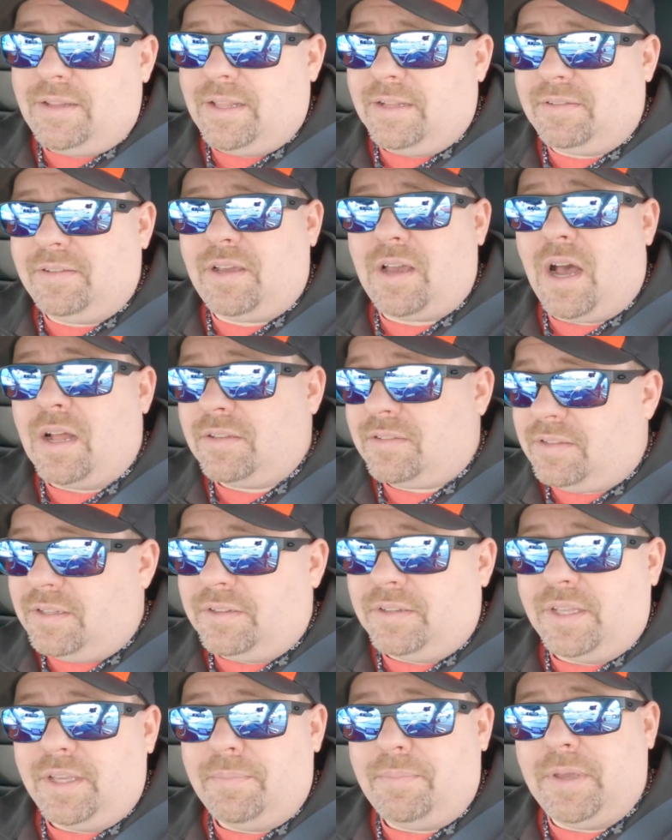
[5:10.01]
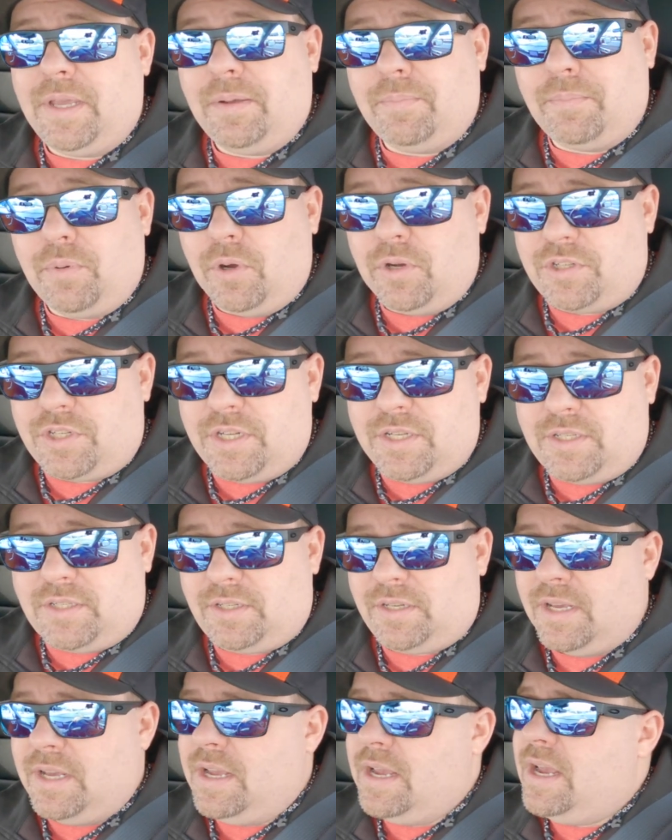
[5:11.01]
that's constantly being
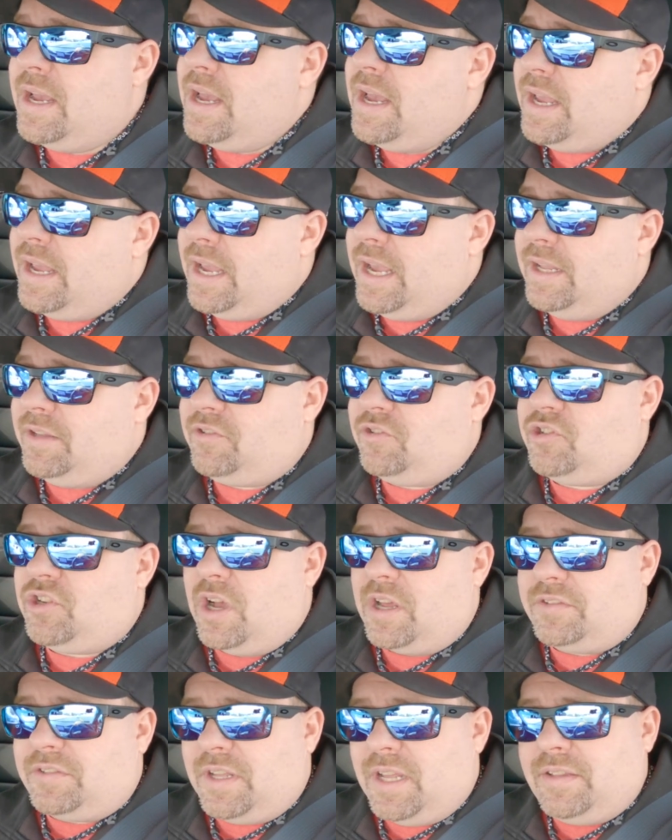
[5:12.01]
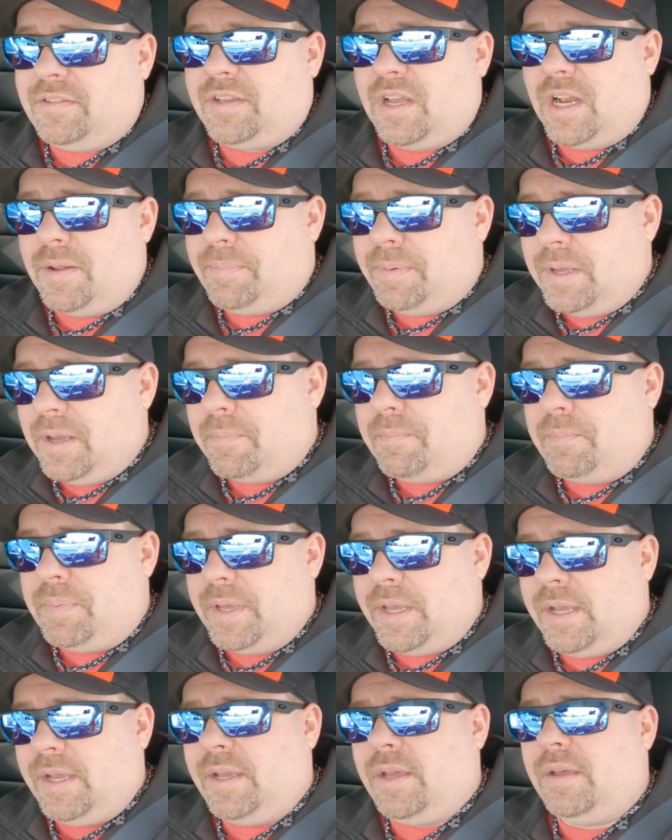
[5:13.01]
purchased. It's going to be a
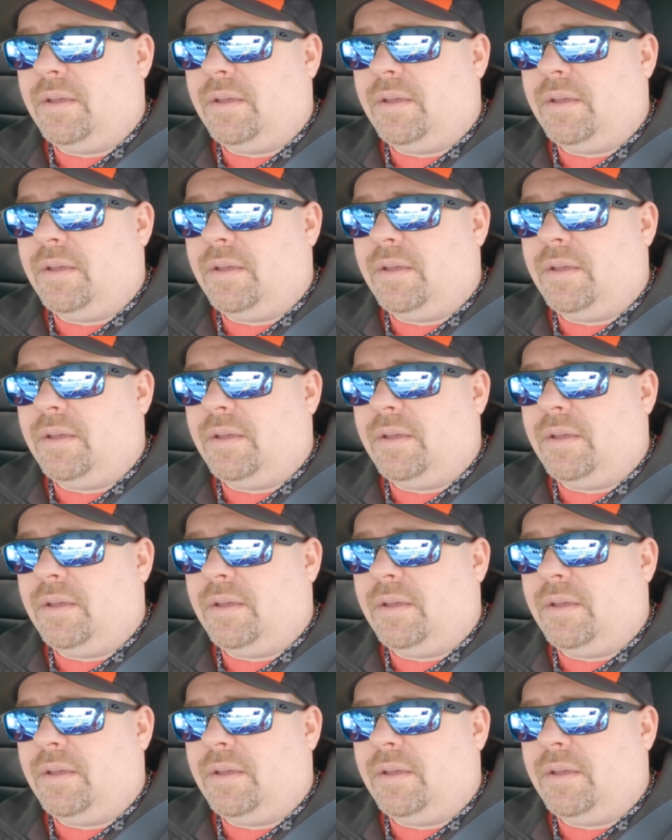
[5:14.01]
big